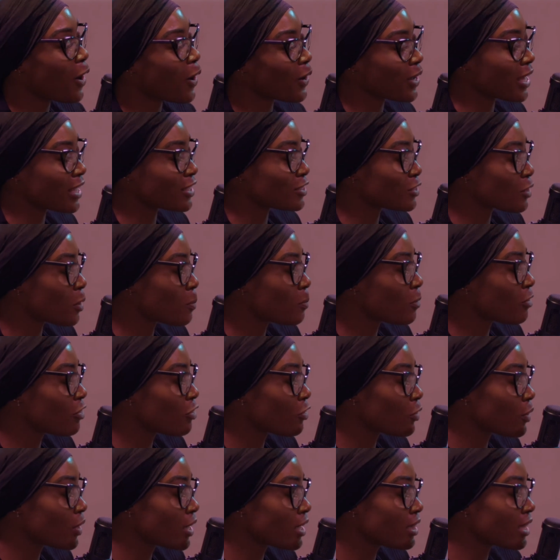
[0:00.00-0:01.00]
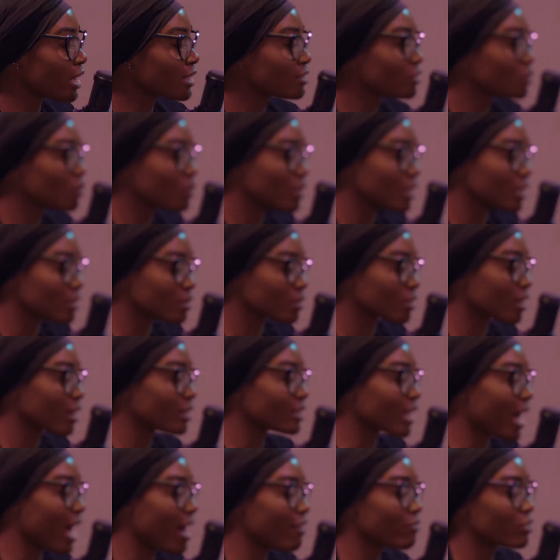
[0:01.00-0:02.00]
Okay, so let's do this
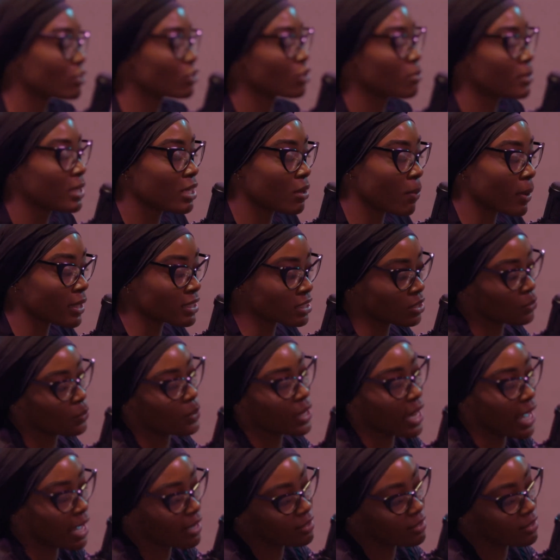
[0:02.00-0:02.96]
because I have so many questions I want to